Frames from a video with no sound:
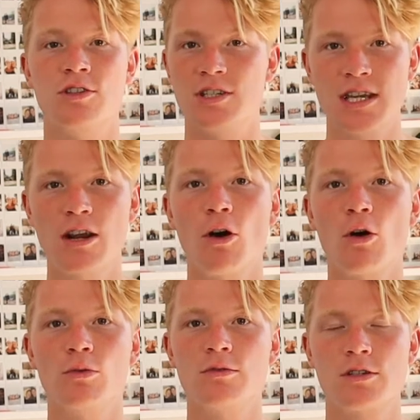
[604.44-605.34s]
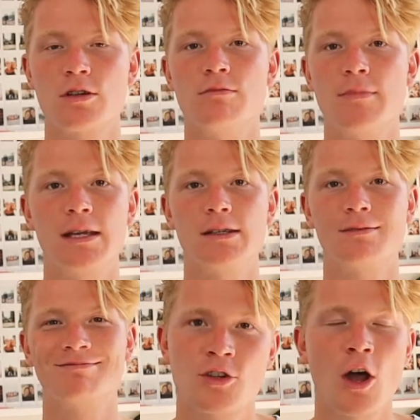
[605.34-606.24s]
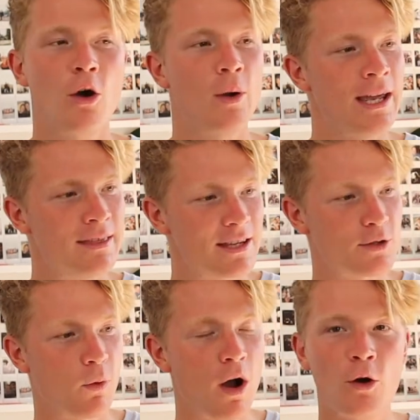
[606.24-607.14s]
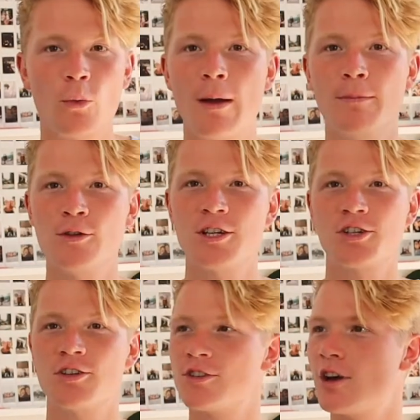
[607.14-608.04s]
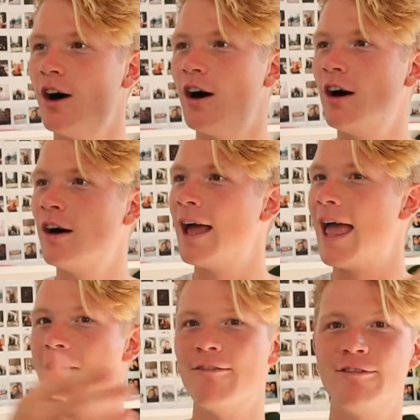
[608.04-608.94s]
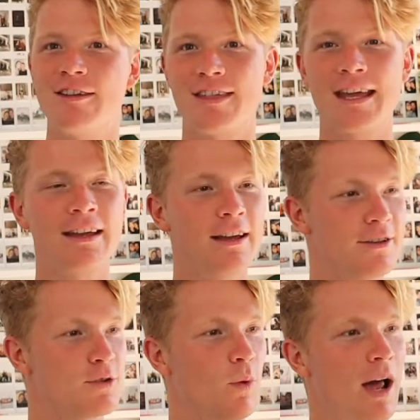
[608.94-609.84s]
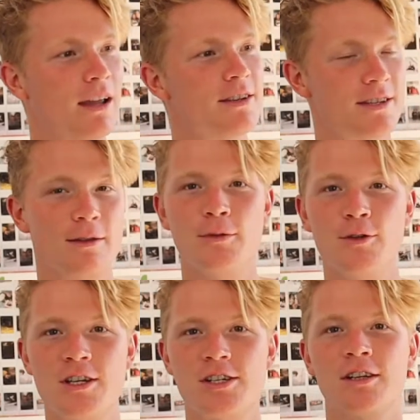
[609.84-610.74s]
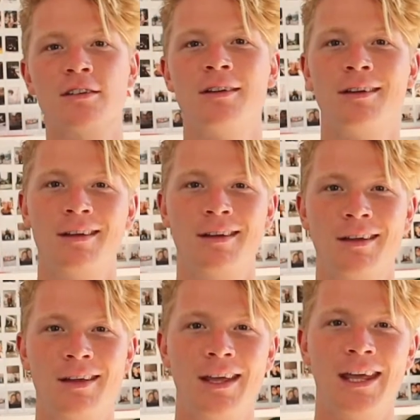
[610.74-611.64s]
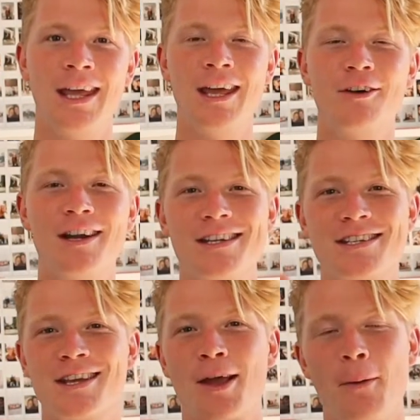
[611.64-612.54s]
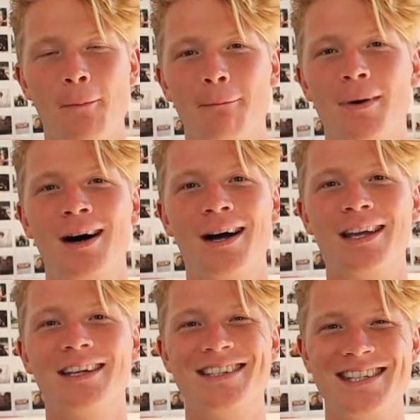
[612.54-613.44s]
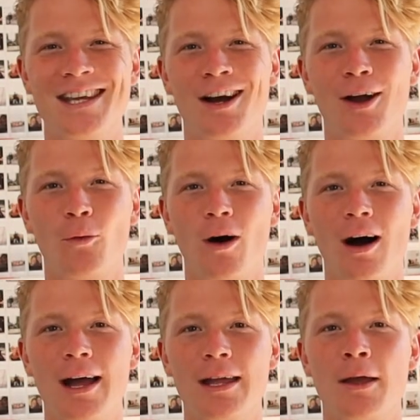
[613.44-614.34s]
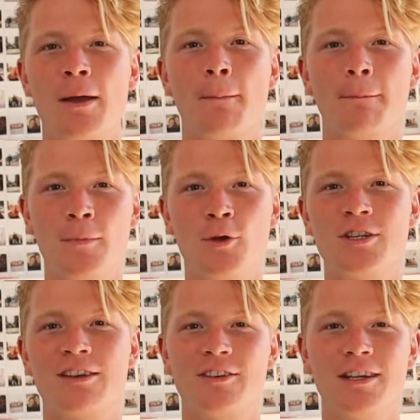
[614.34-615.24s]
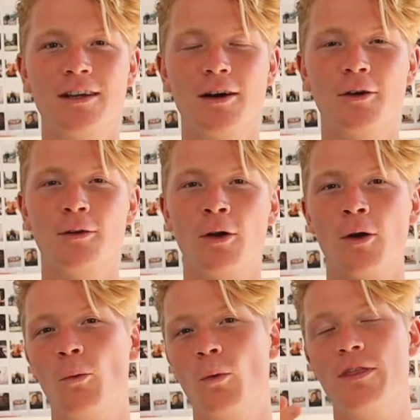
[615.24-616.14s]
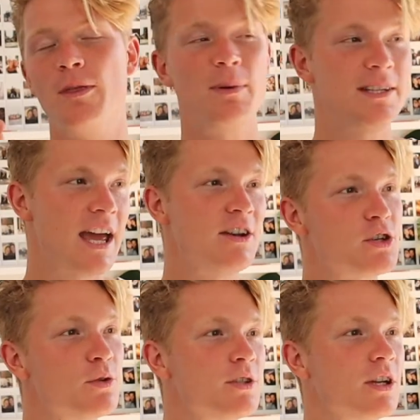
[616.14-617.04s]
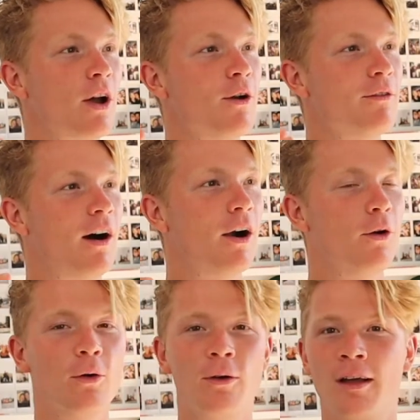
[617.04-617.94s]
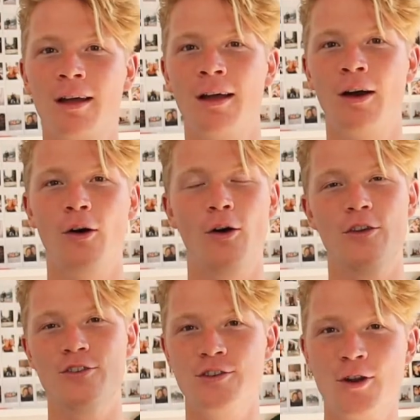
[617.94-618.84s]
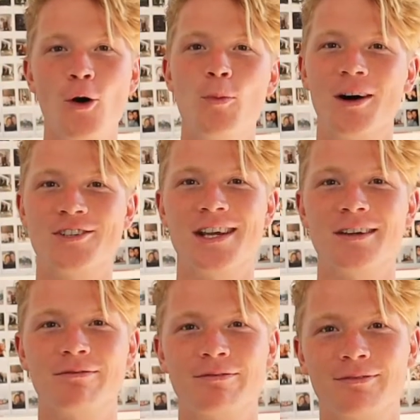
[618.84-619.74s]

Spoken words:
$0 to make. So in this world where musicians are everything as well as the musician, here is my DIY music video with the potential to go viral on no budget.